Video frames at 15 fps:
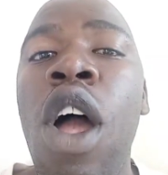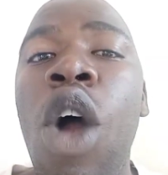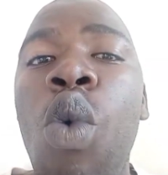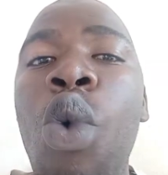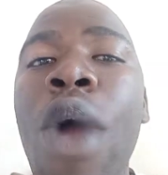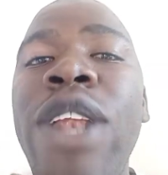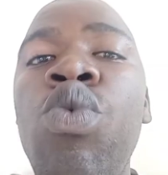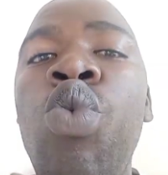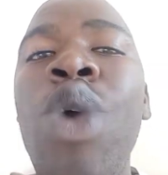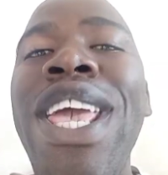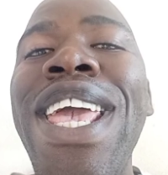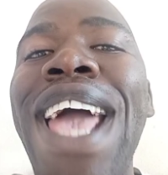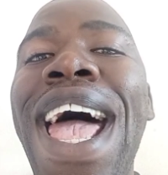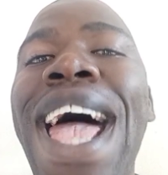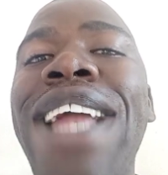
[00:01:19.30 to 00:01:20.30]
when
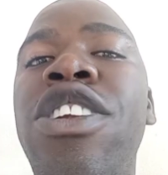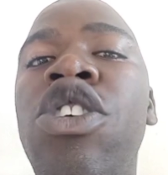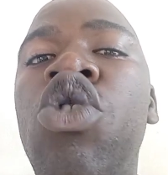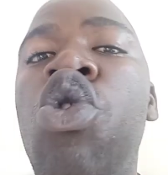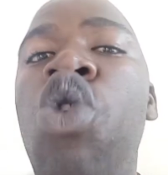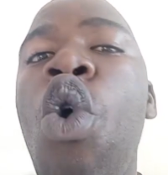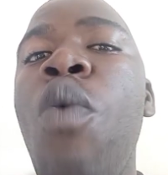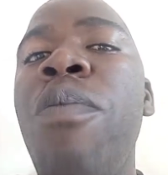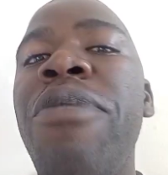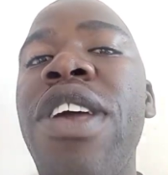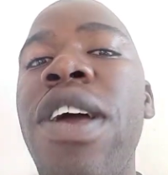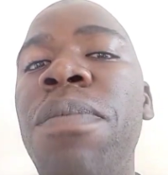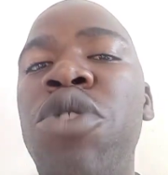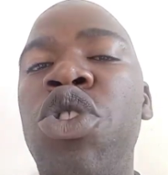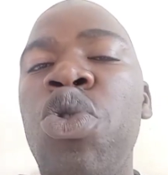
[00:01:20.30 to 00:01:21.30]
we add
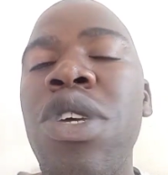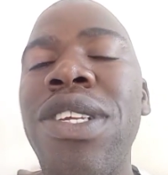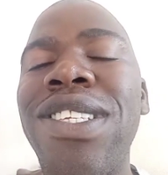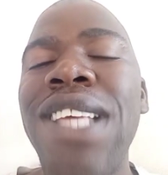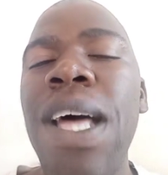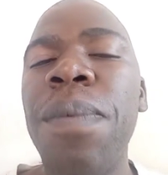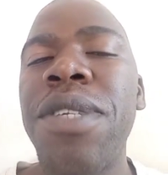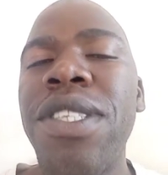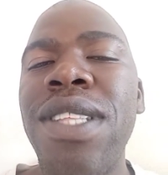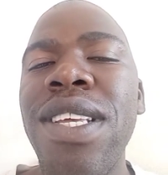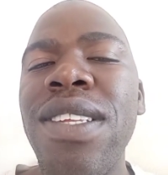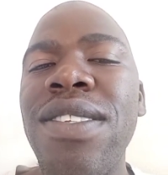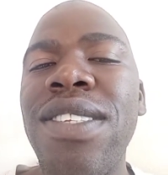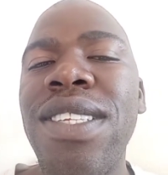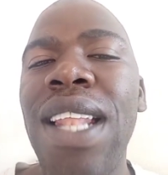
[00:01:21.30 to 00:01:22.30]
chromium to a
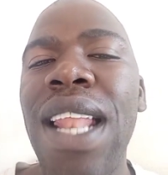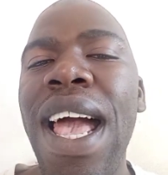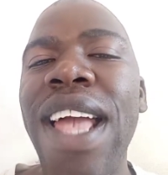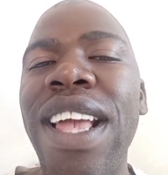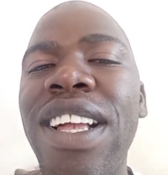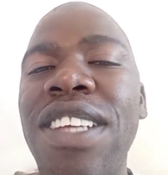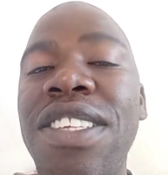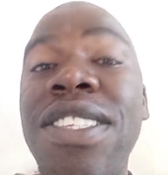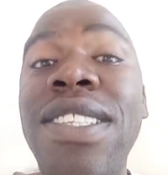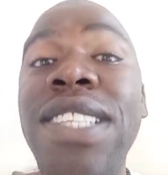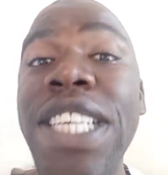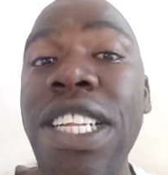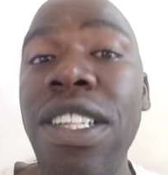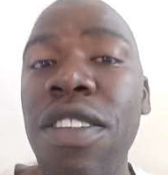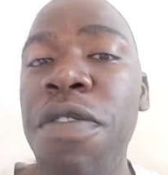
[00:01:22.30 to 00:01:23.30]
substance like
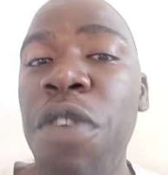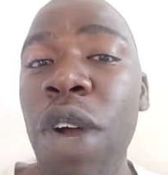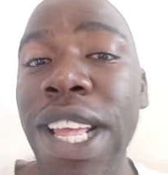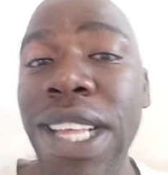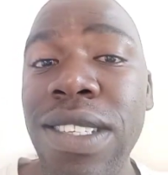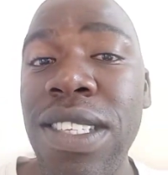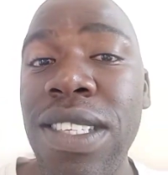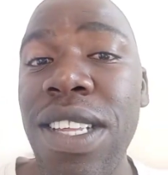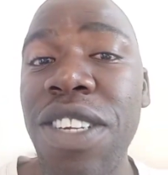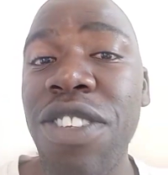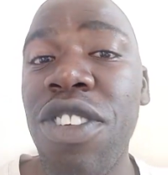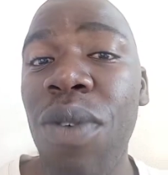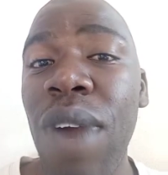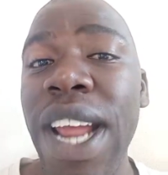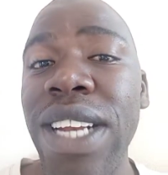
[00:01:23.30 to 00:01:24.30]
steel, for
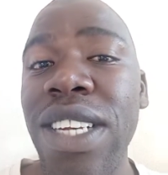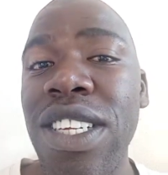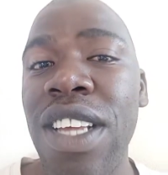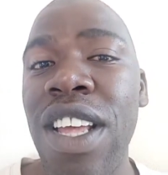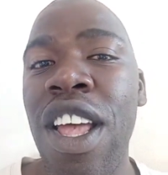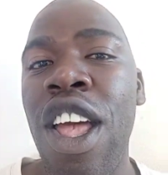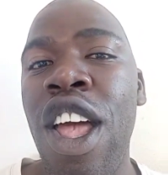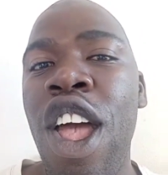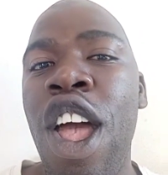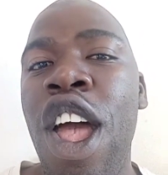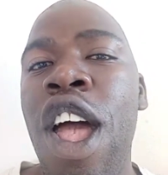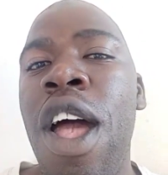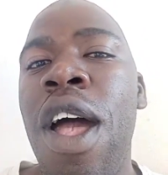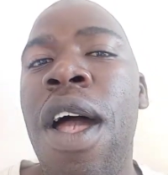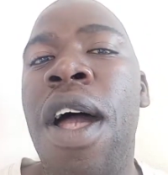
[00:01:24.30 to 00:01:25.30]
instance, right,
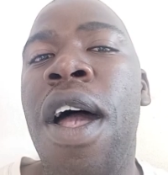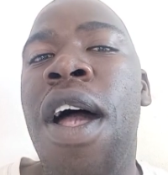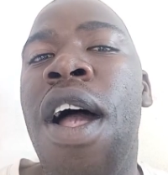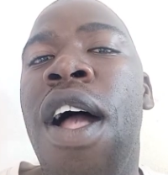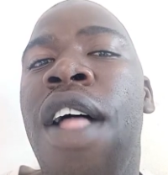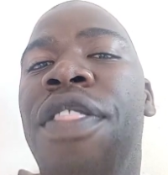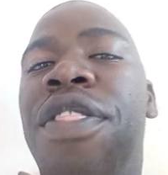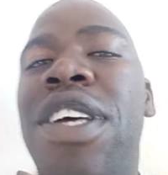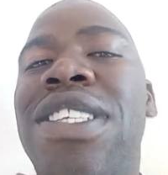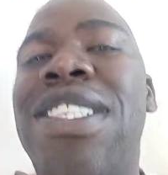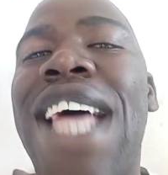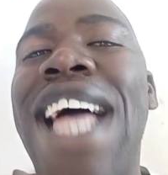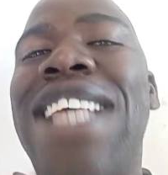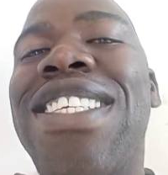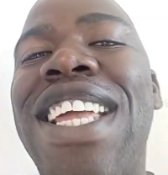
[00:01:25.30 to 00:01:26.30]

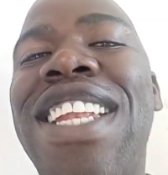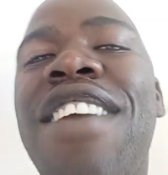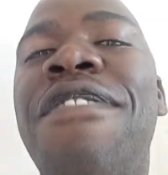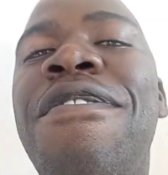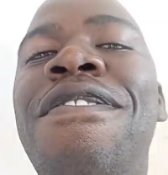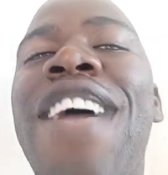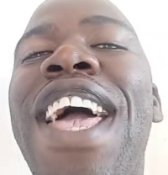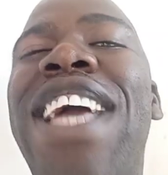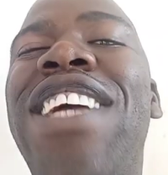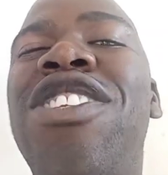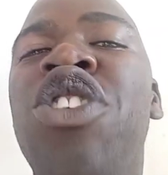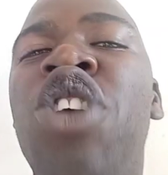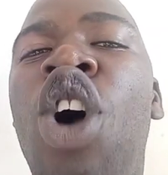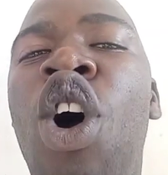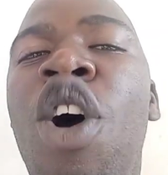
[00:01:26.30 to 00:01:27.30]
this has an
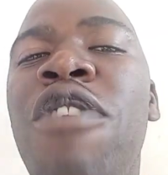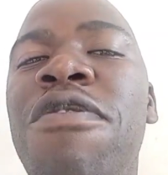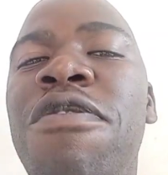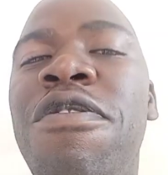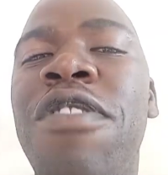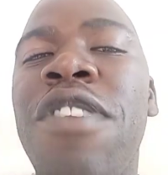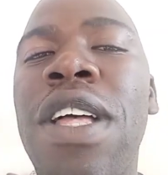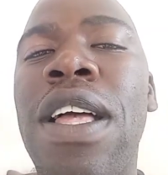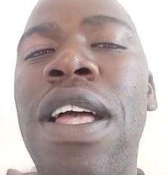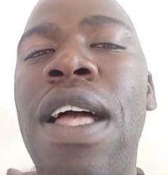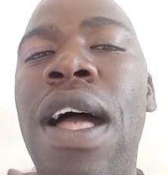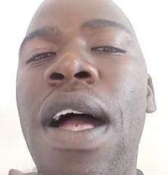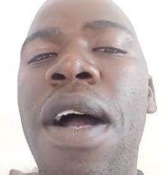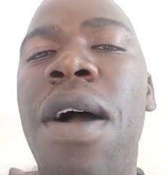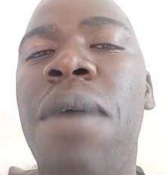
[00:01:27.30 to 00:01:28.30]
effect of
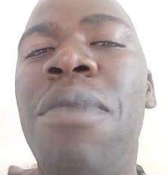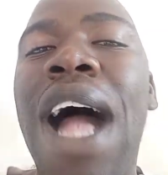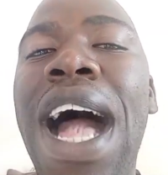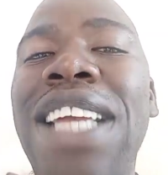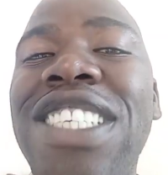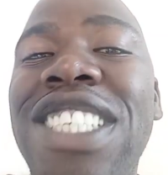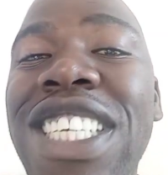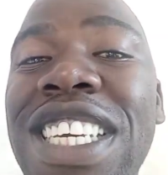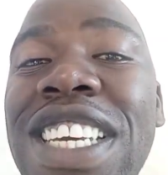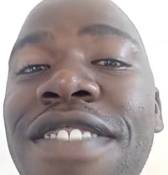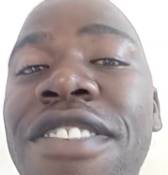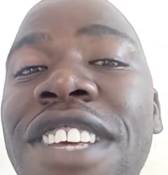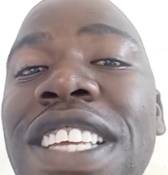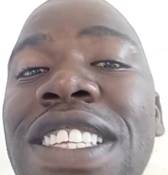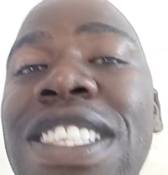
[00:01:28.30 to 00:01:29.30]

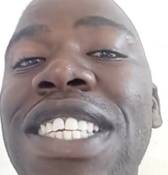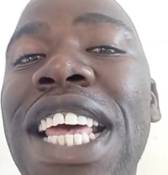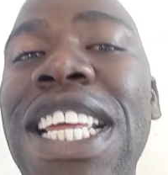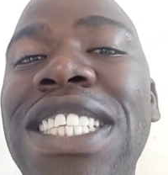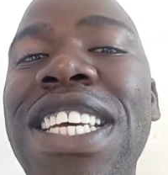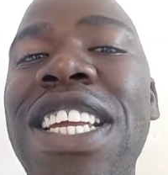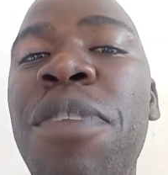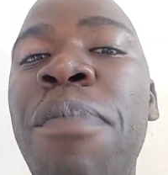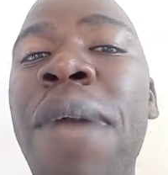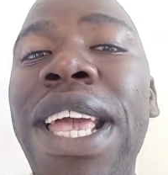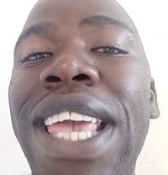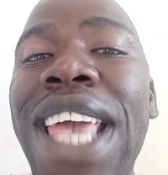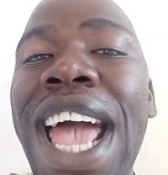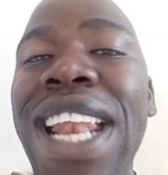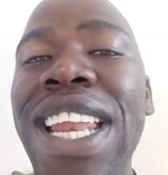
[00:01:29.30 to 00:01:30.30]
achieving certain
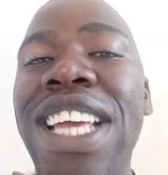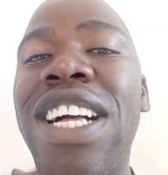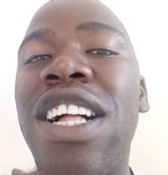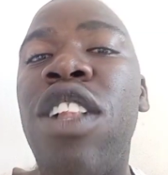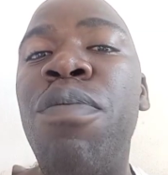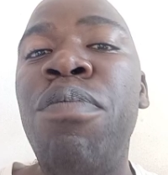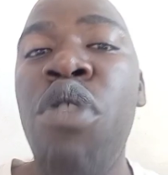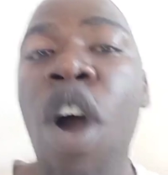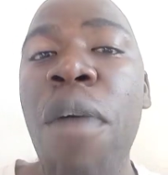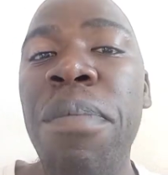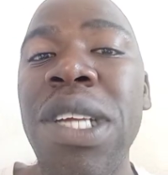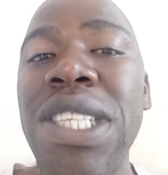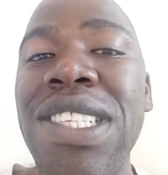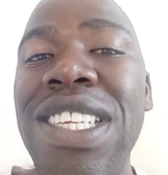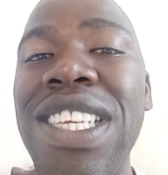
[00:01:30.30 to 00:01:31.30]
mechanical
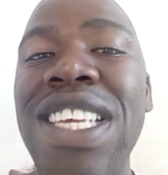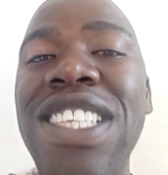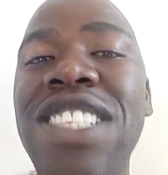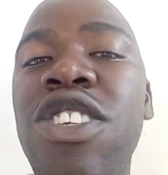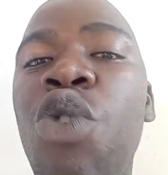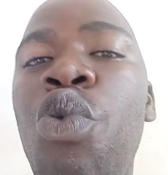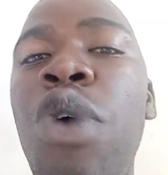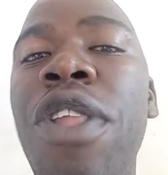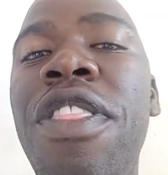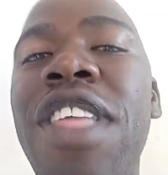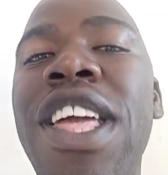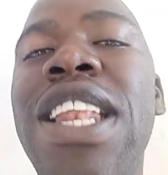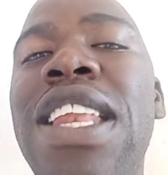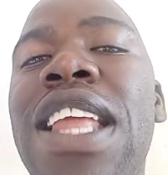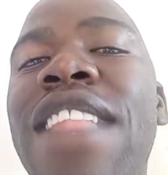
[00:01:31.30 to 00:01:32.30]
properties
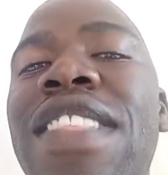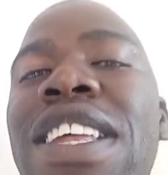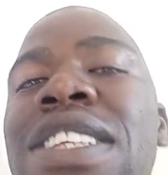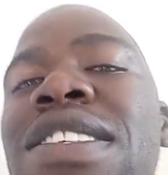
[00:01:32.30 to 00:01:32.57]
within the